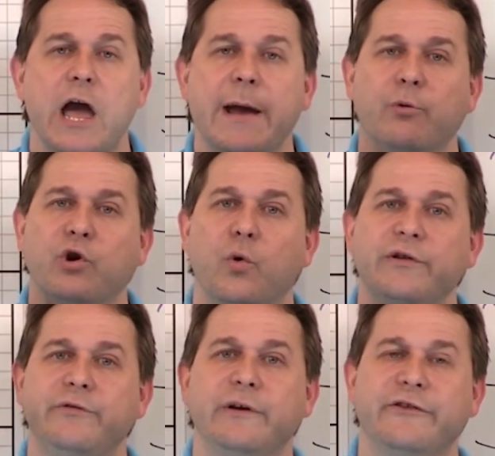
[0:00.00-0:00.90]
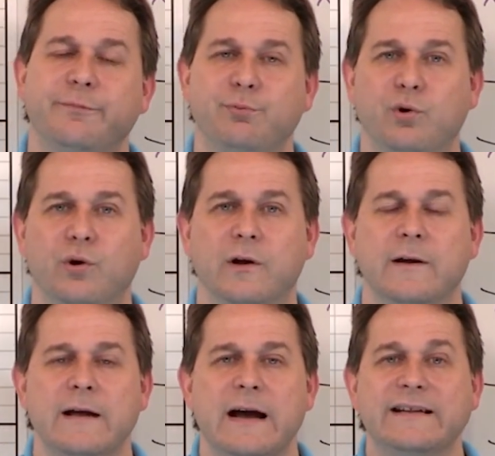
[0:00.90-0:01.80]
And we're going to explore
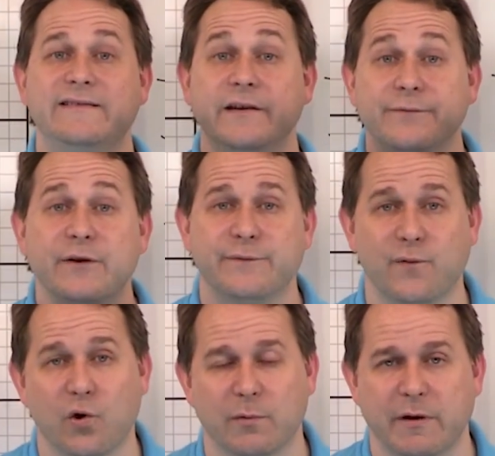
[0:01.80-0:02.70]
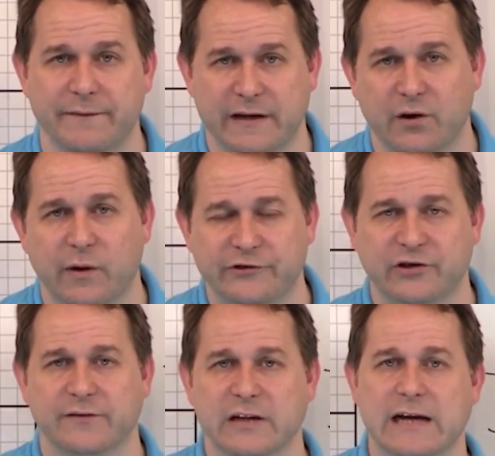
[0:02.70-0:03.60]
a different form of the equation of a